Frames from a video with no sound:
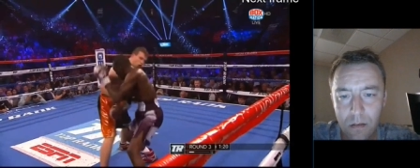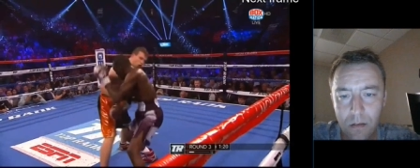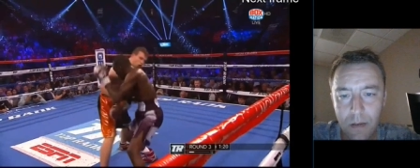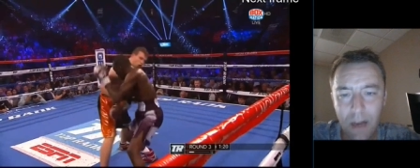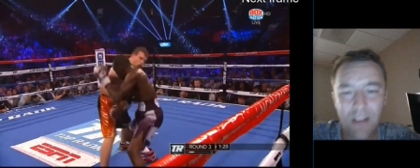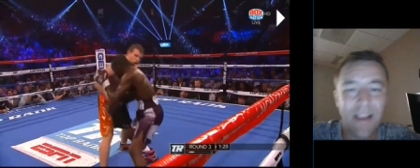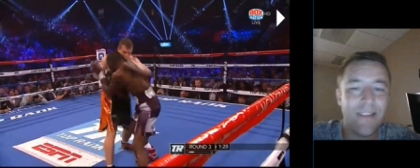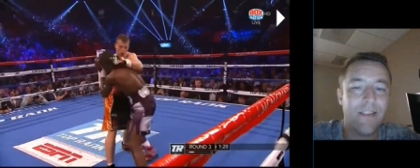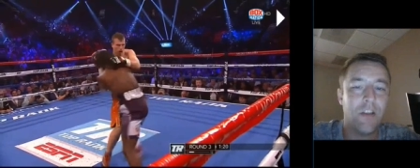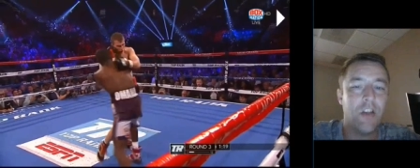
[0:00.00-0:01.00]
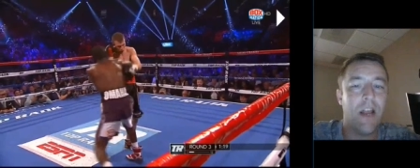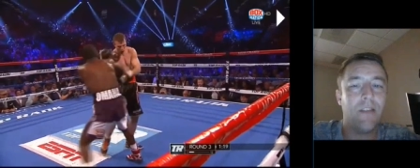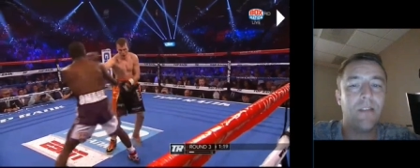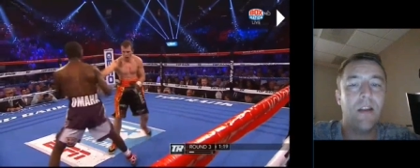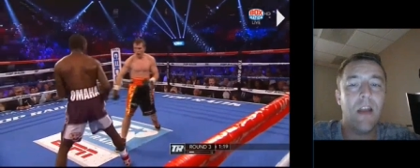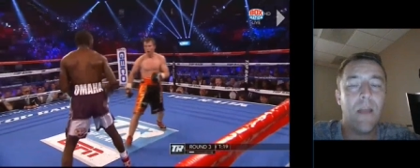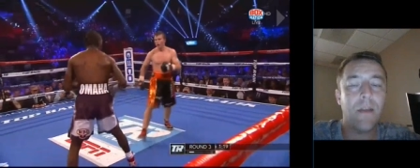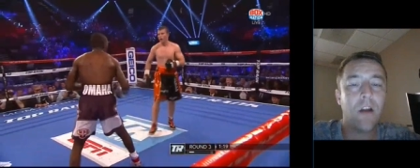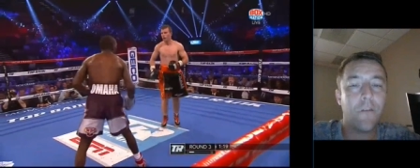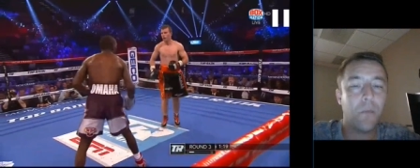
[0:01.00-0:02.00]
Kind of lands in the chest. And then
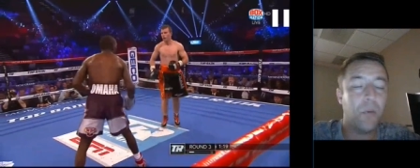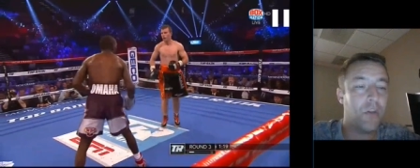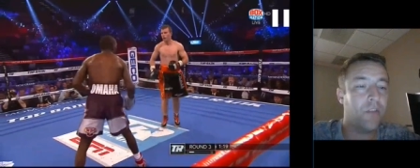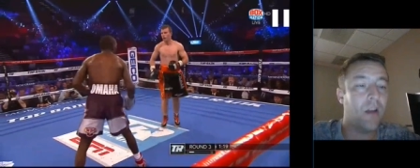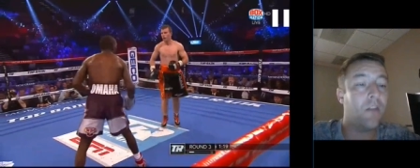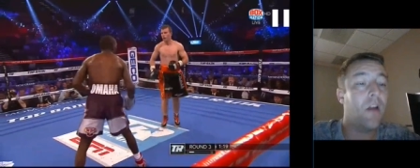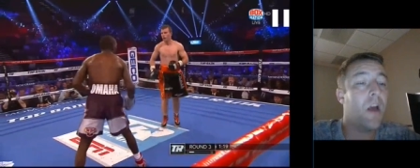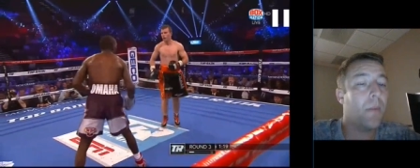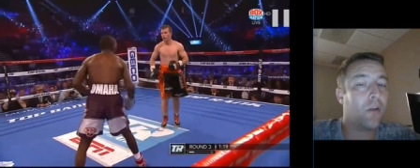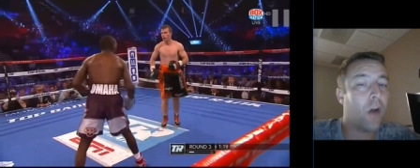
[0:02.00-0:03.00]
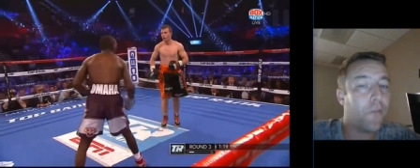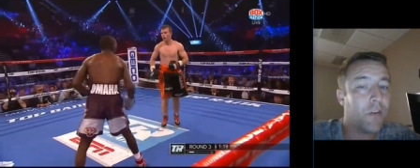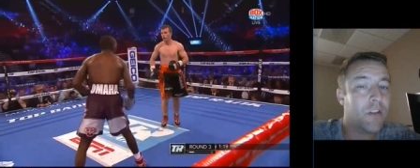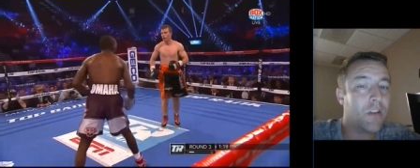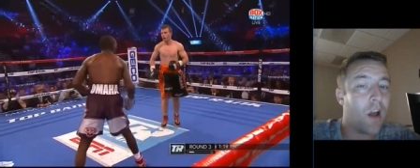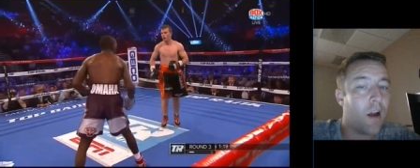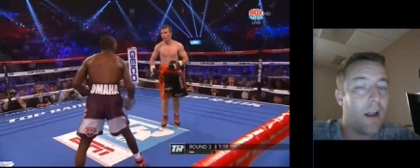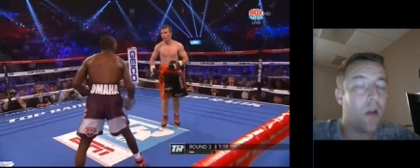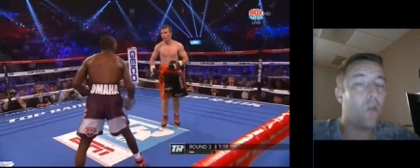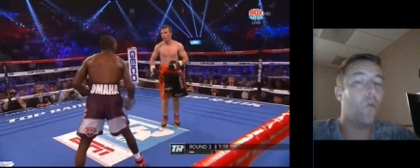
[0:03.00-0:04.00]
Crawford pushes off, but Crawford saw
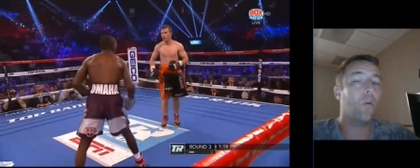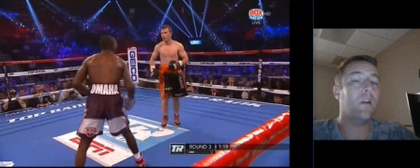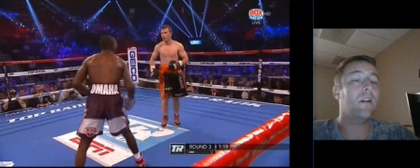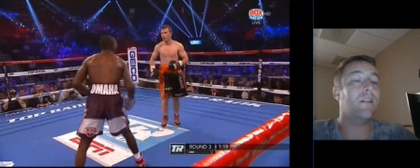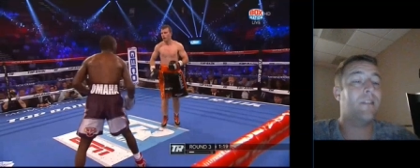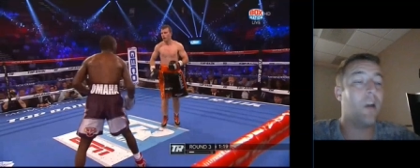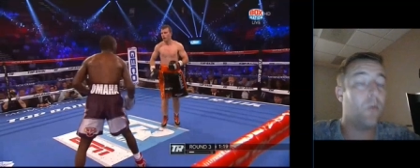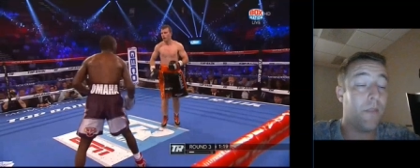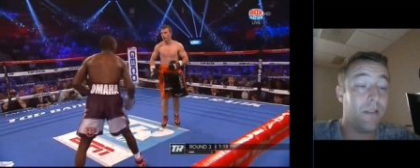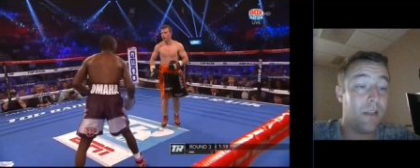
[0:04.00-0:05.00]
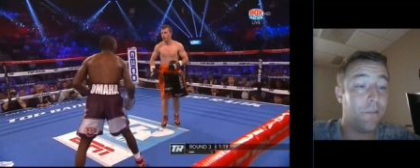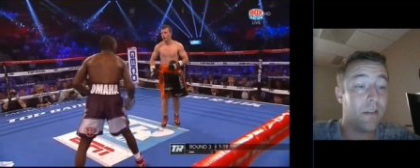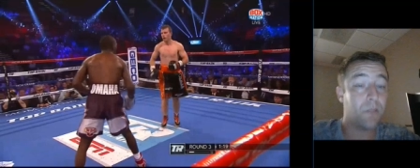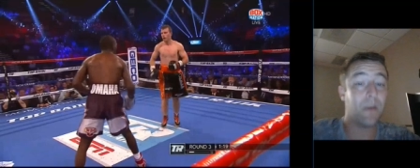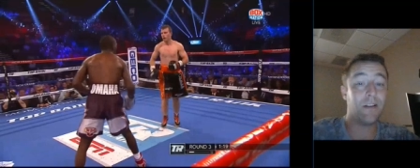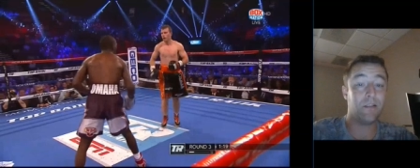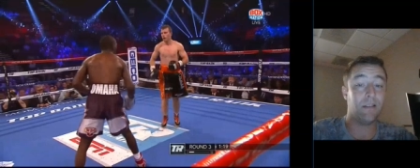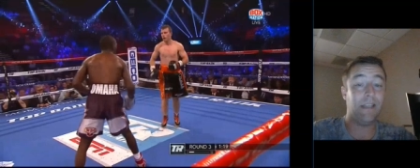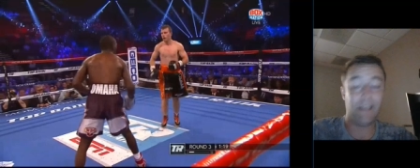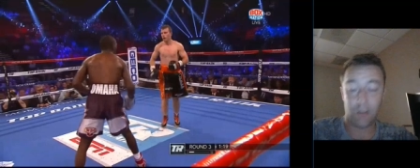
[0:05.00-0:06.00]
how Horn dealt with his defense by just
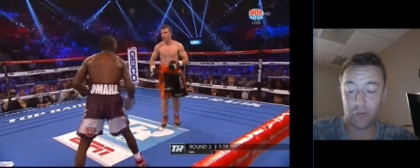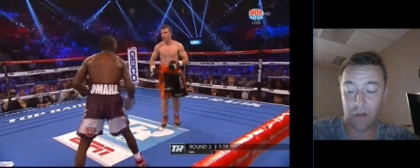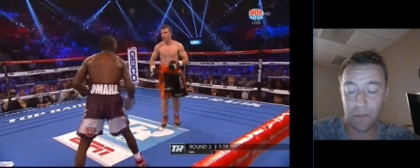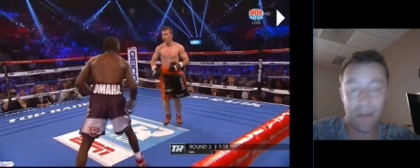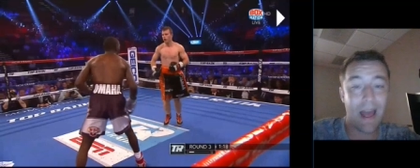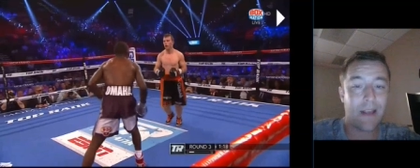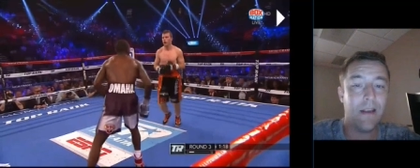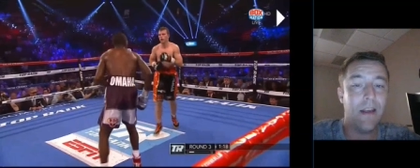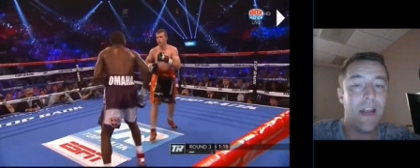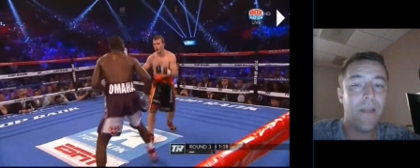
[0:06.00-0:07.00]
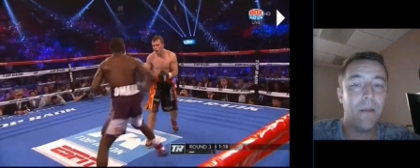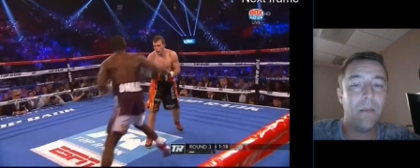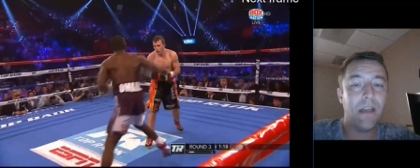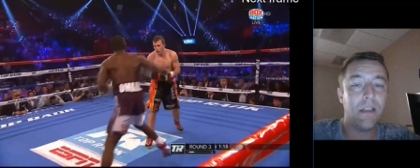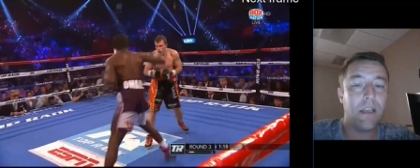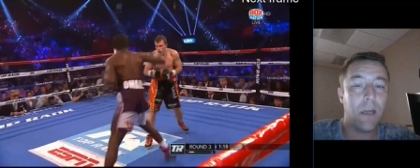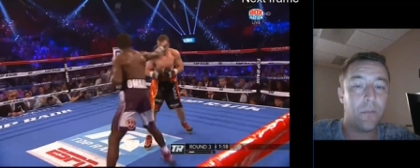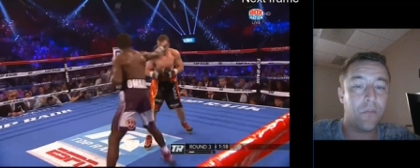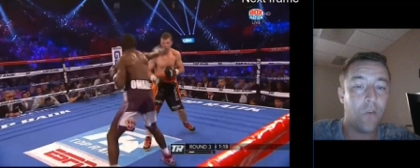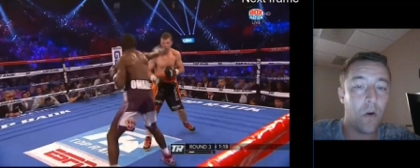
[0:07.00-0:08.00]
leaning straight back, and then immediately
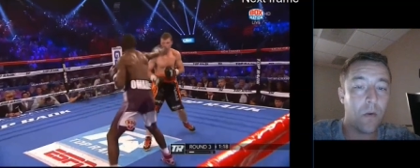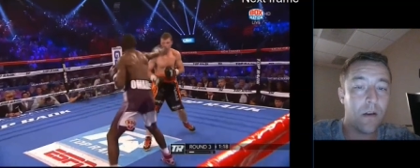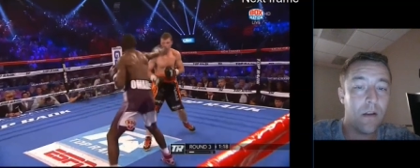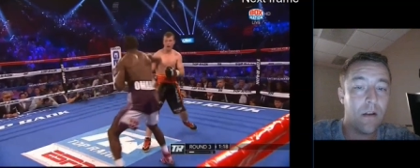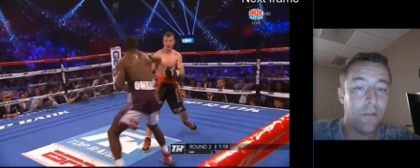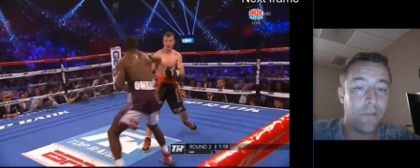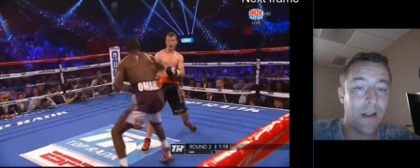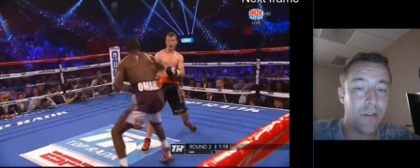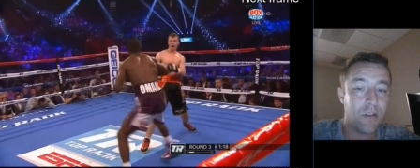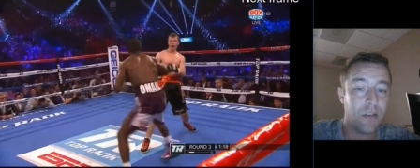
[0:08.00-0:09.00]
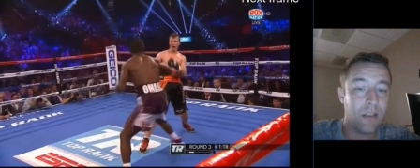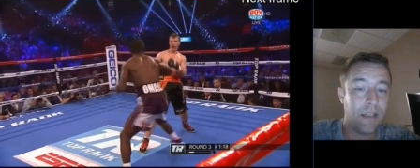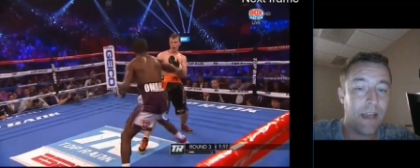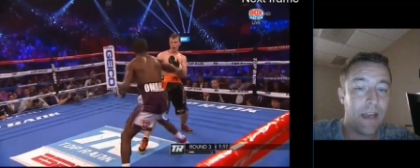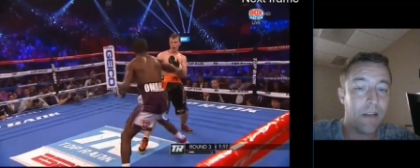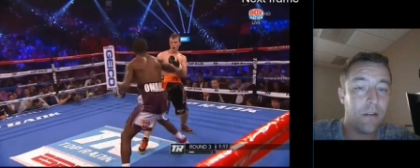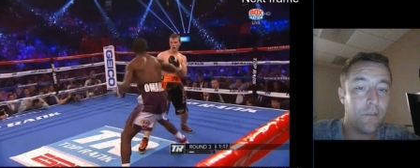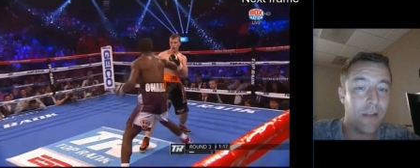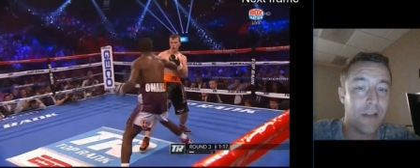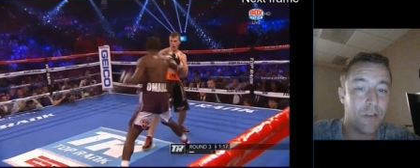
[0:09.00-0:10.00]
comes forward, flashes the lead hand,
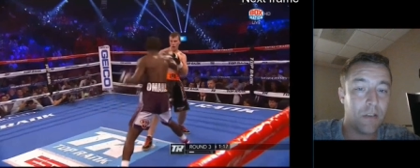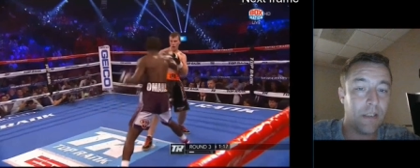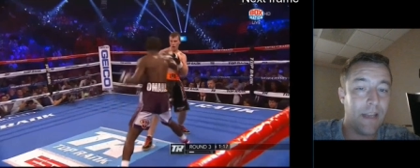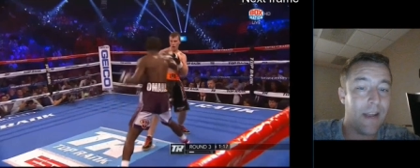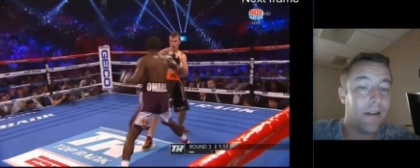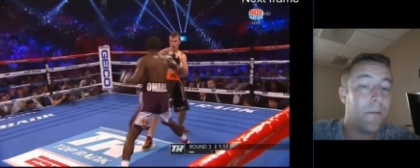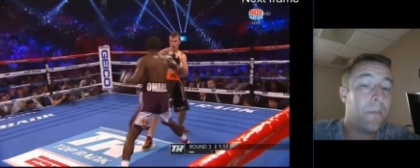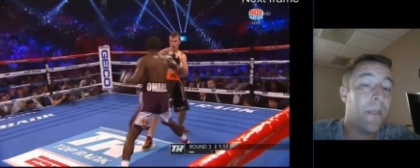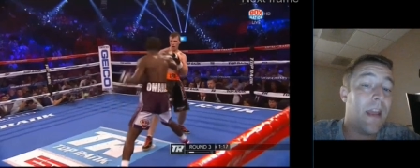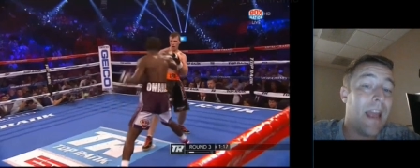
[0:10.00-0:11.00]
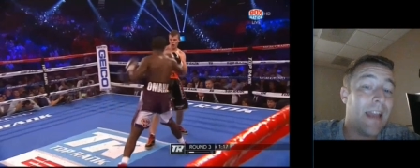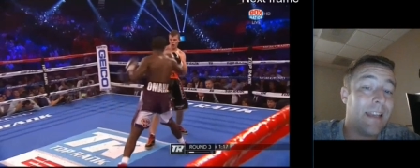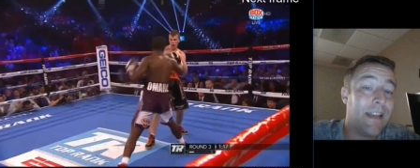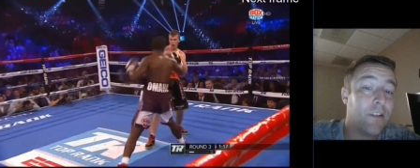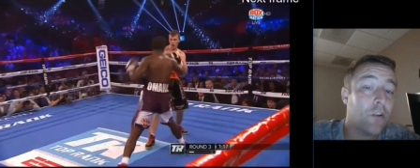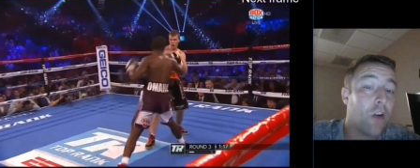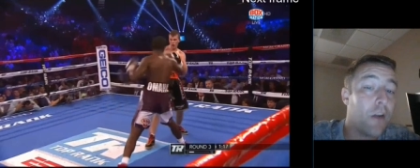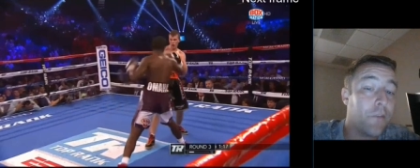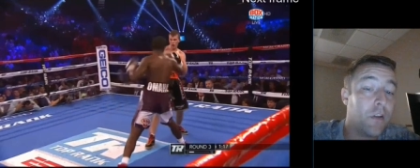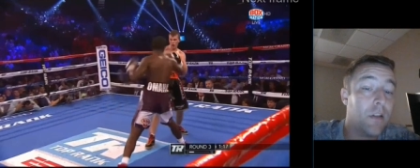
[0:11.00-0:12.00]
flashes the lead hand, and gets
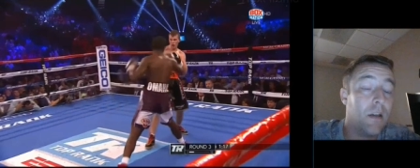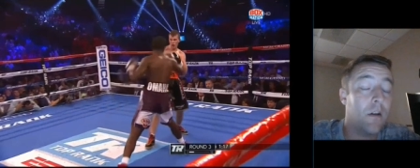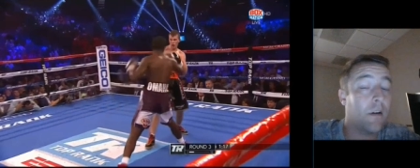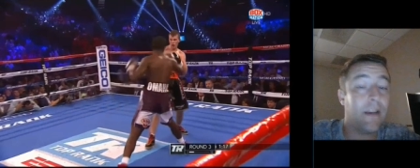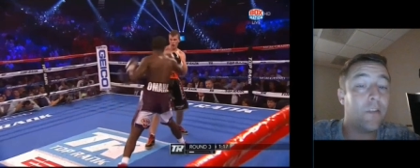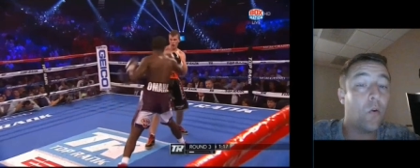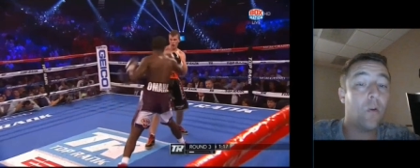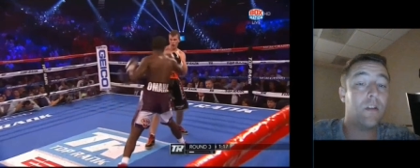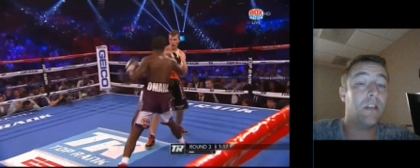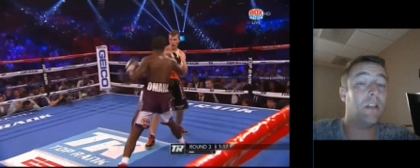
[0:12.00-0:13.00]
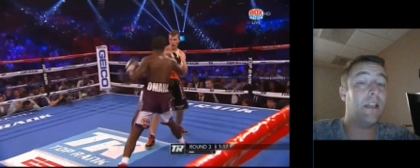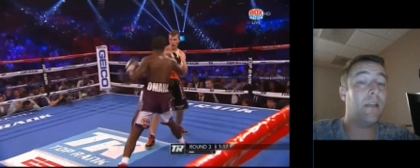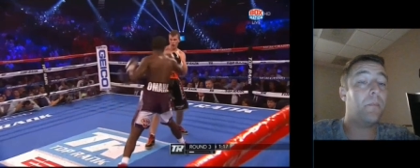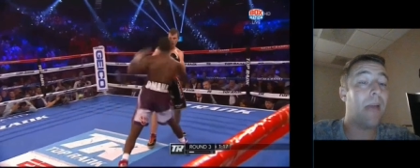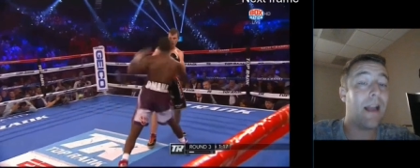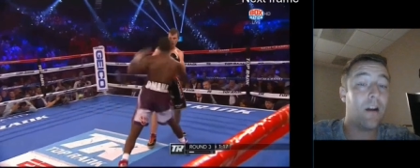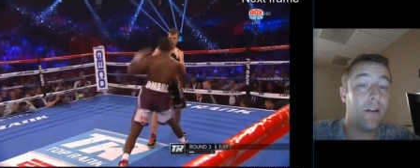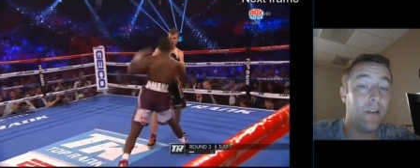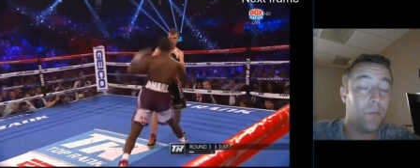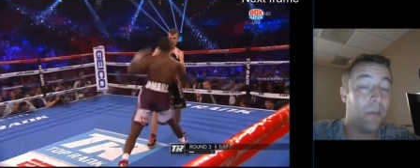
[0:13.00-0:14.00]
Crawford or gets Horn to lean back on
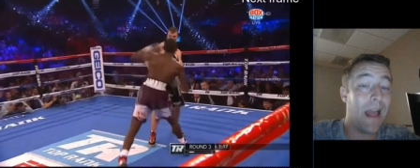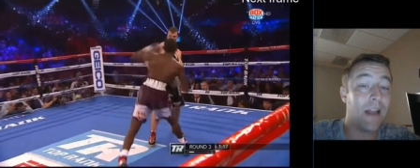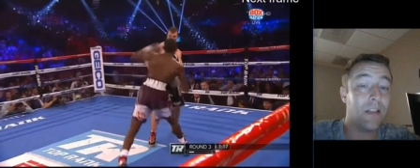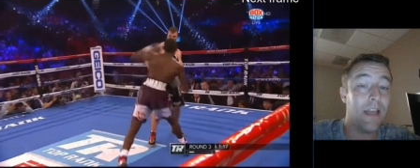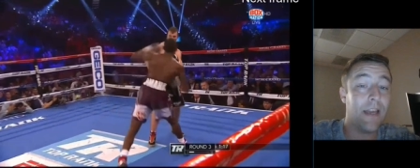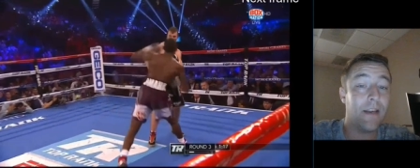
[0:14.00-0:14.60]
his back leg,